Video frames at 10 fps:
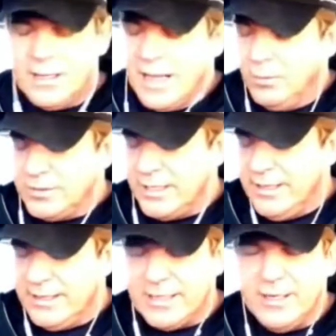I will tell
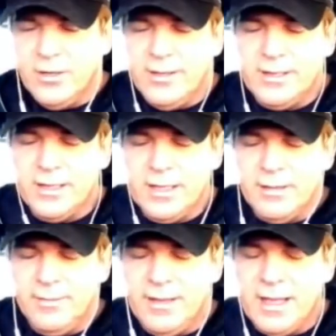you this. I know that
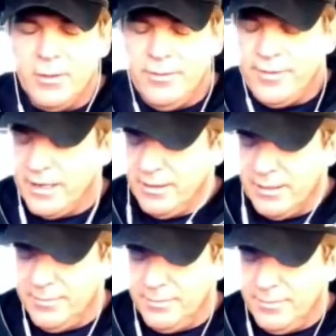now that we've gotten
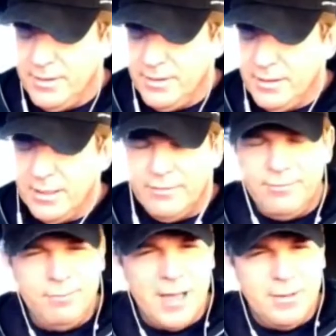
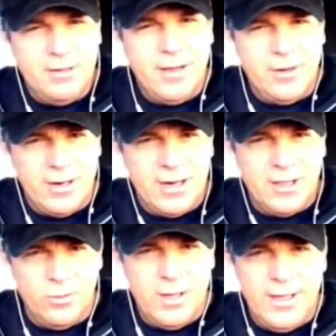Batman Vader
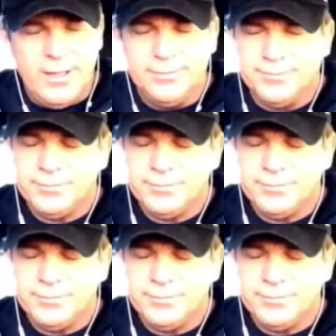out of the way,